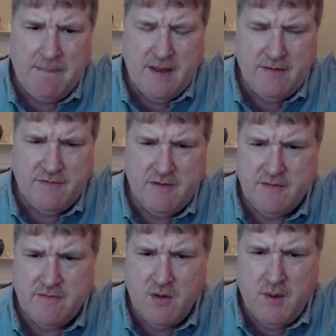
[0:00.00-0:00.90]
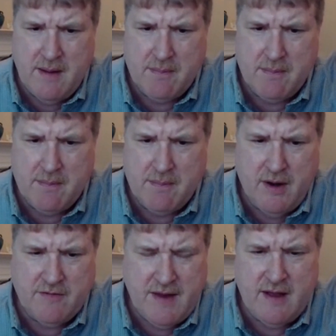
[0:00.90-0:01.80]
is the way it
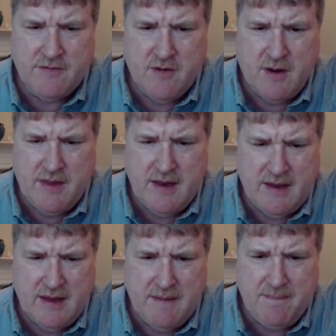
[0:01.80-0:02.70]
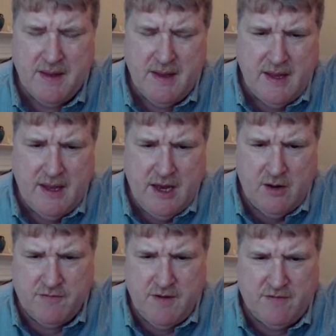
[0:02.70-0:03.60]
breaks down. So I think
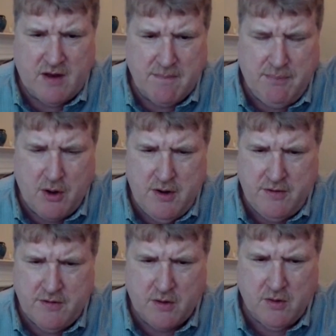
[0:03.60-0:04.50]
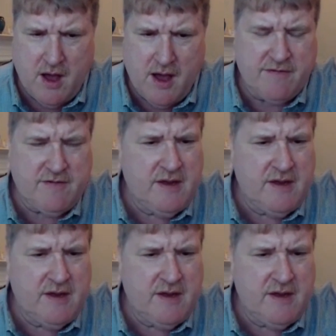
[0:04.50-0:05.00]
it's a component of the total cost.